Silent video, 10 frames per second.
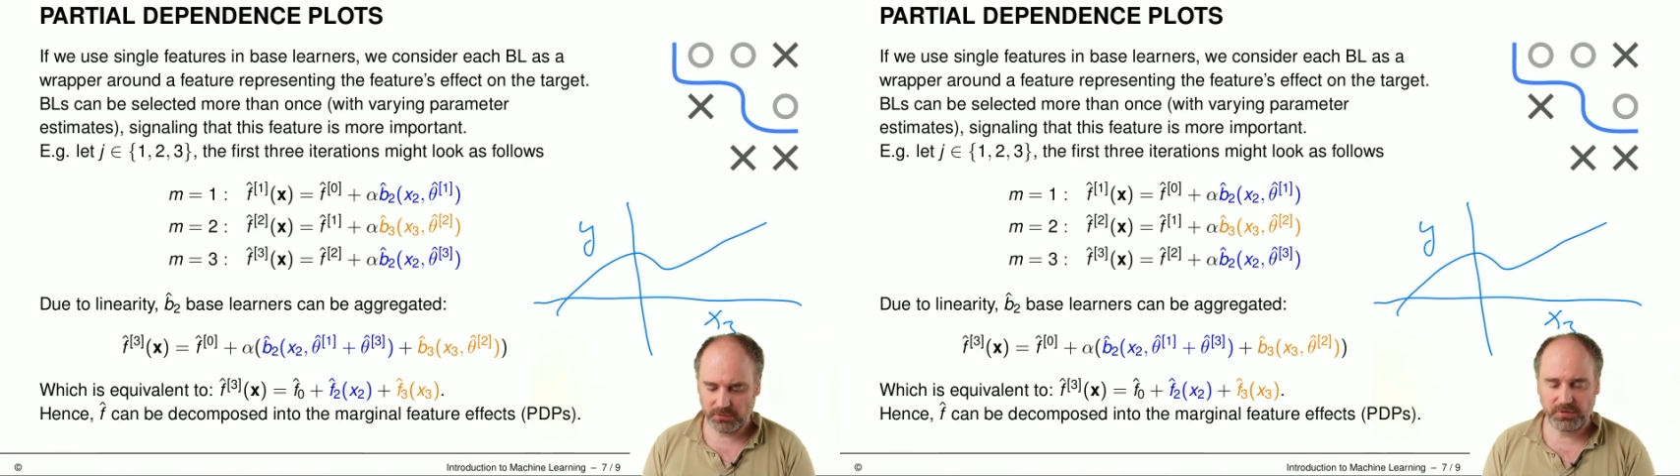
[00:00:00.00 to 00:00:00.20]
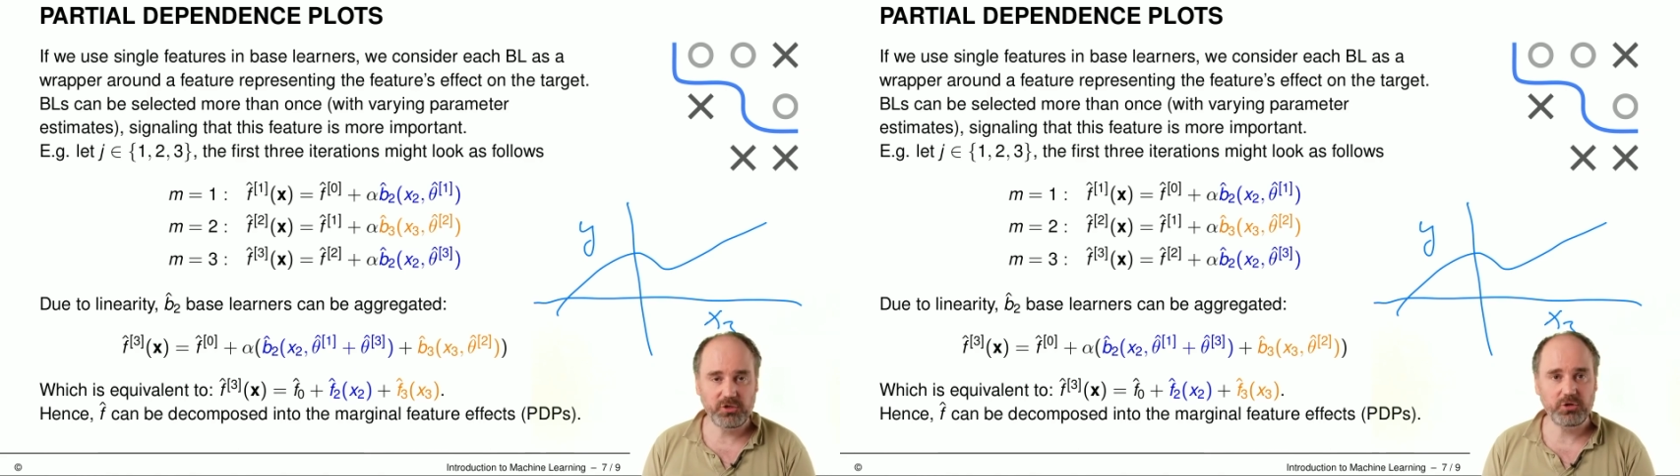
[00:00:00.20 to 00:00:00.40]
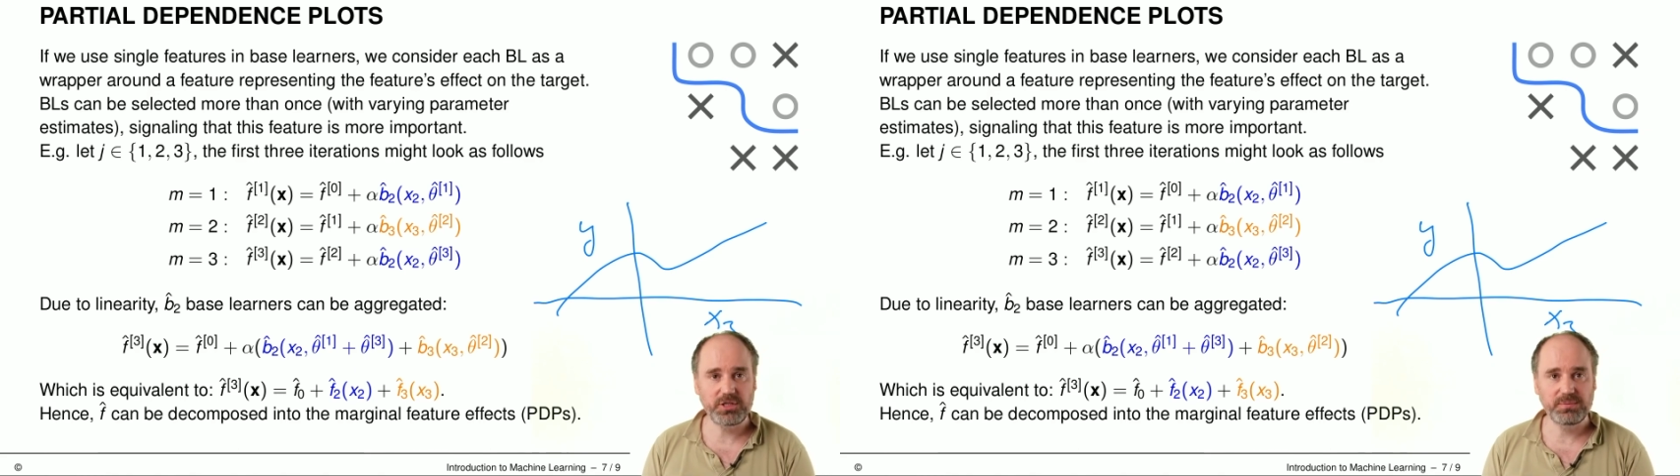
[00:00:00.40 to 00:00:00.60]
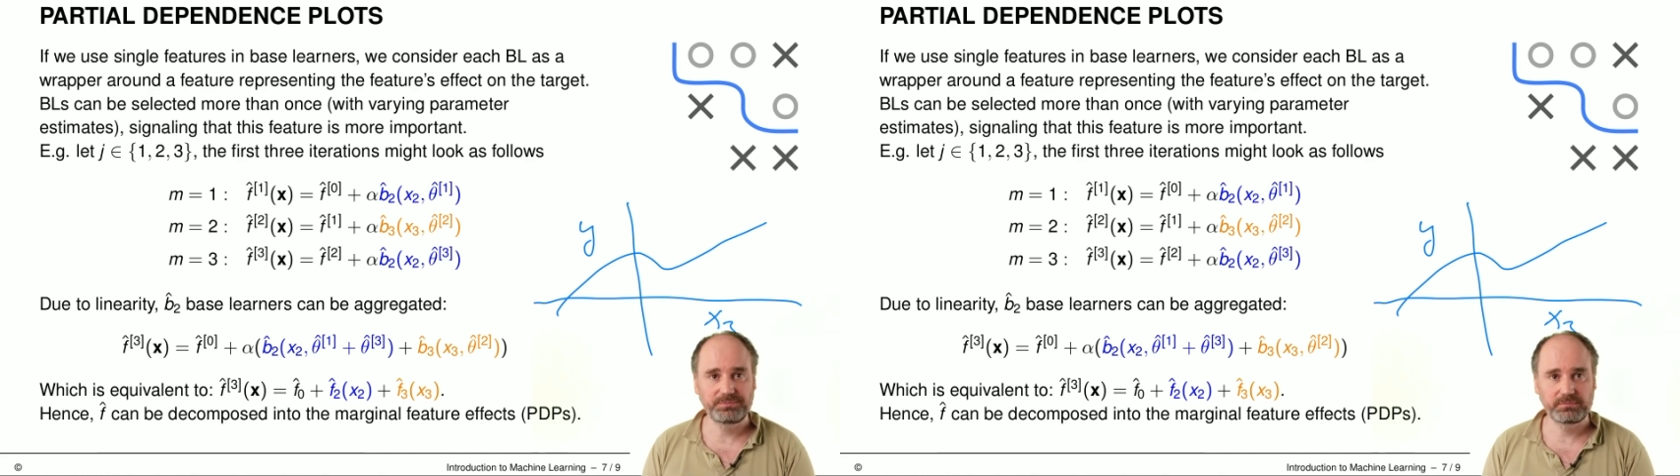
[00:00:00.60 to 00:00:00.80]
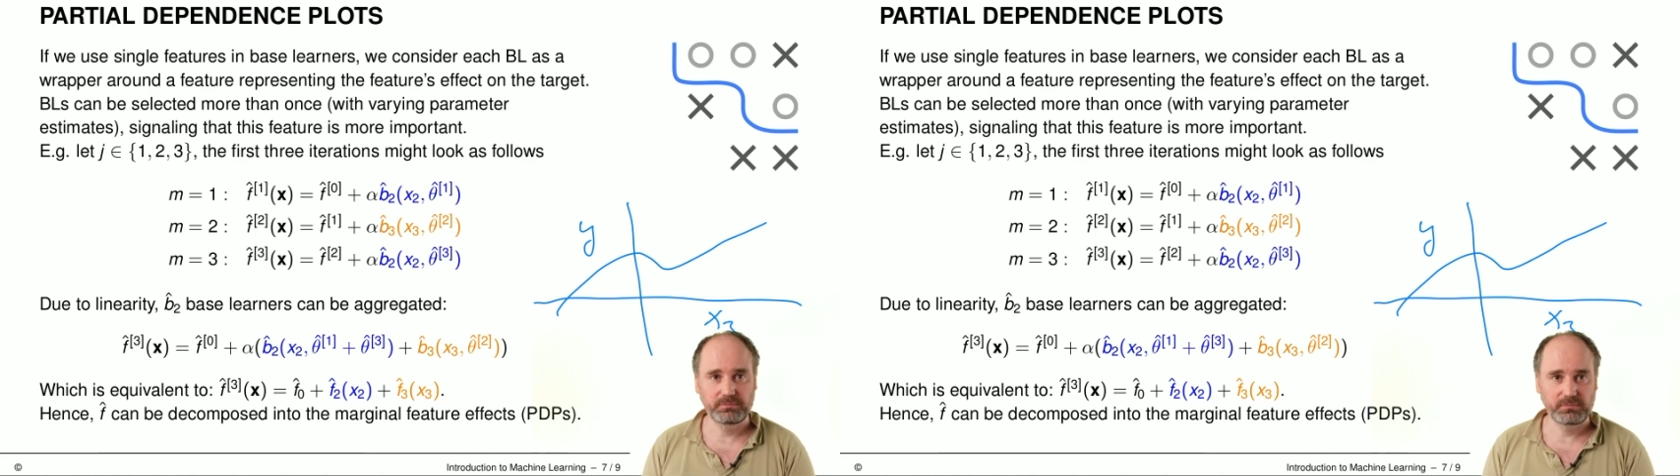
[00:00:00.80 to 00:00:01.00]
features
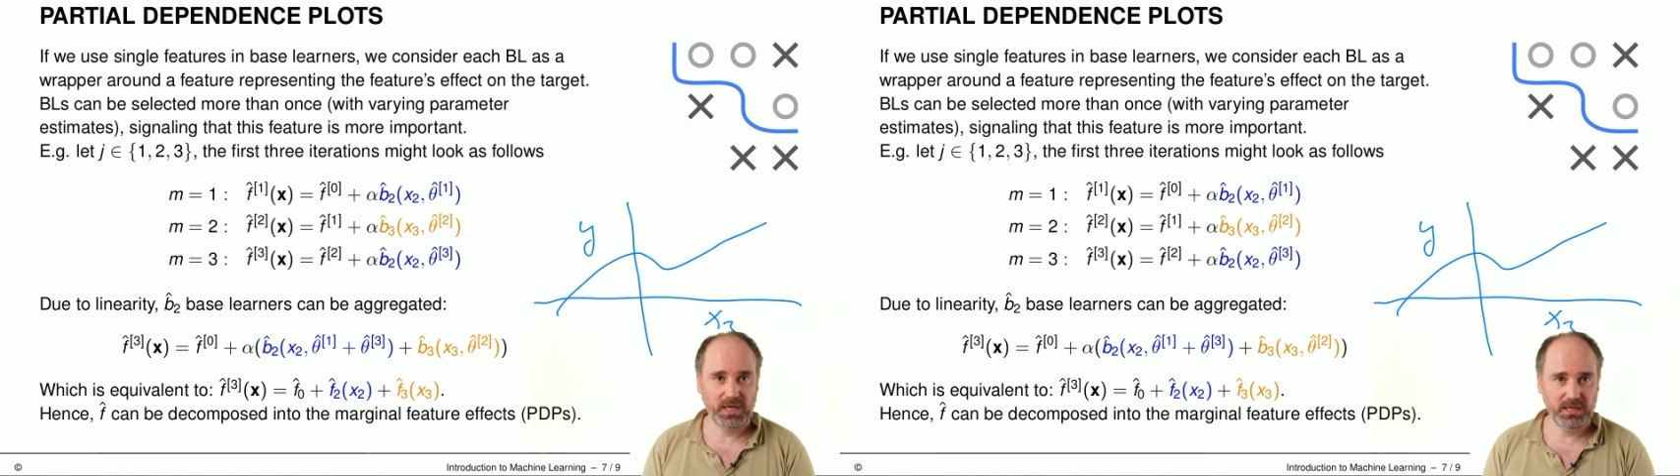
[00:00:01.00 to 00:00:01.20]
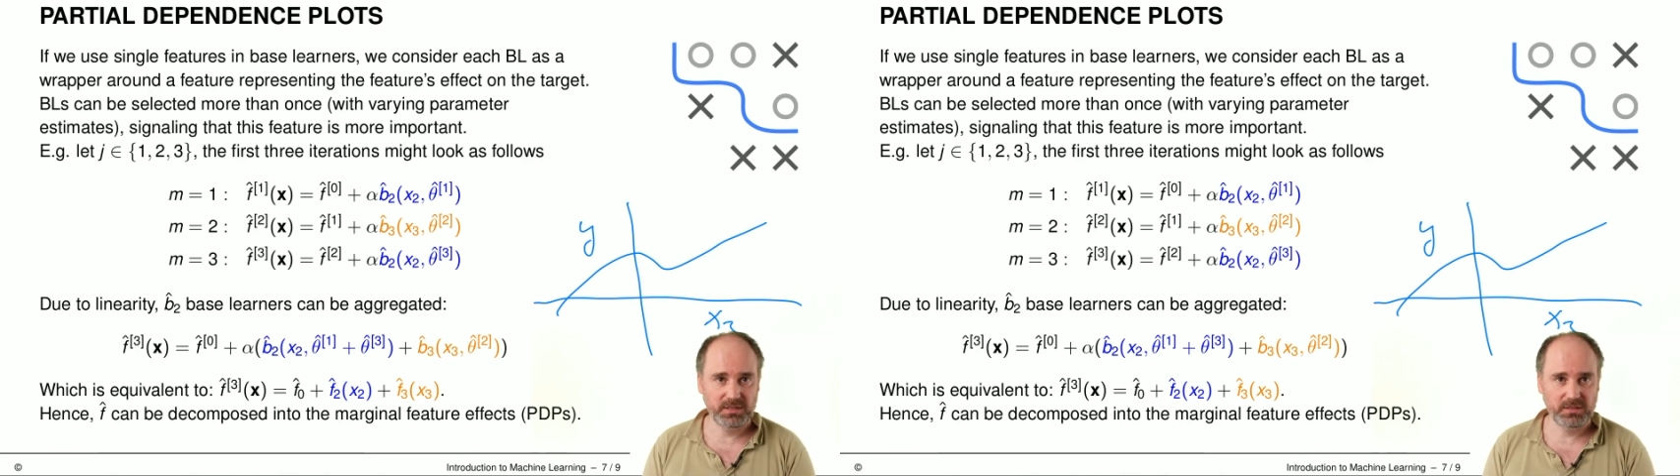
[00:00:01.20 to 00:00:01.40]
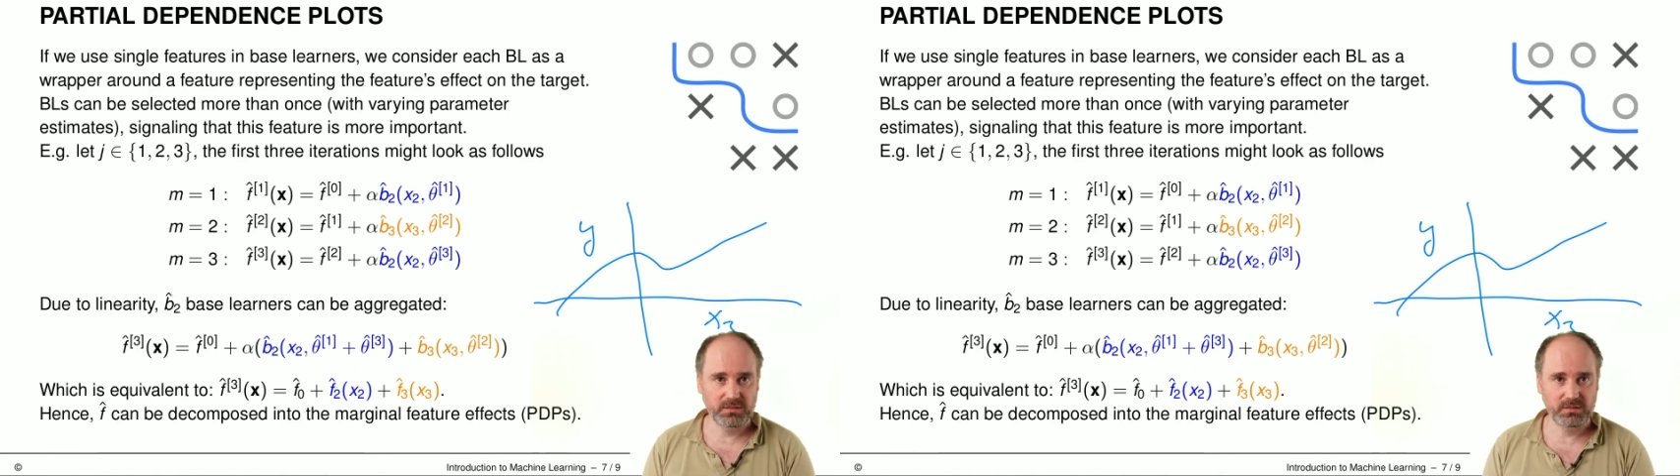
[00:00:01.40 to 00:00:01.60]
as